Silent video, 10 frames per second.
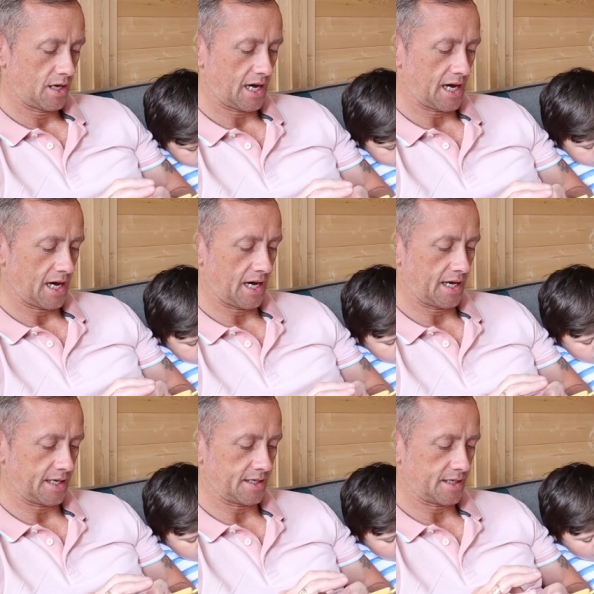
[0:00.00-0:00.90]

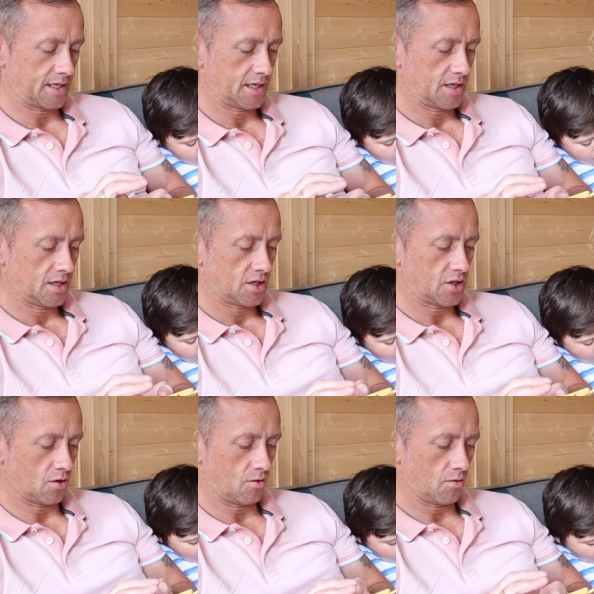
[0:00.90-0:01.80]
and
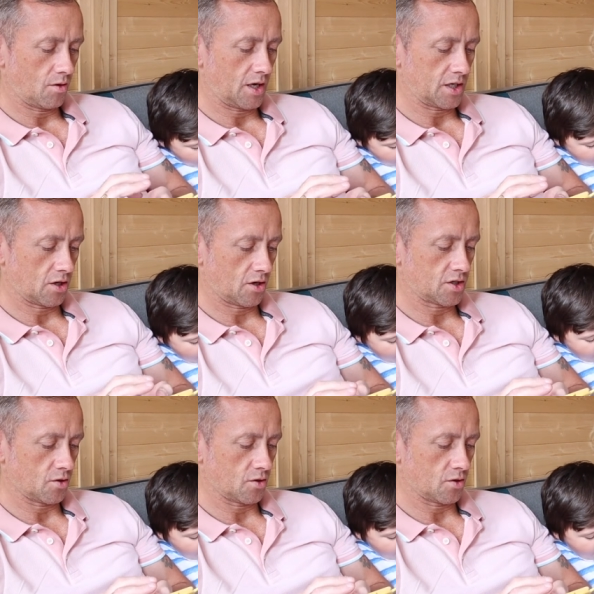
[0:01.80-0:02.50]
so as long as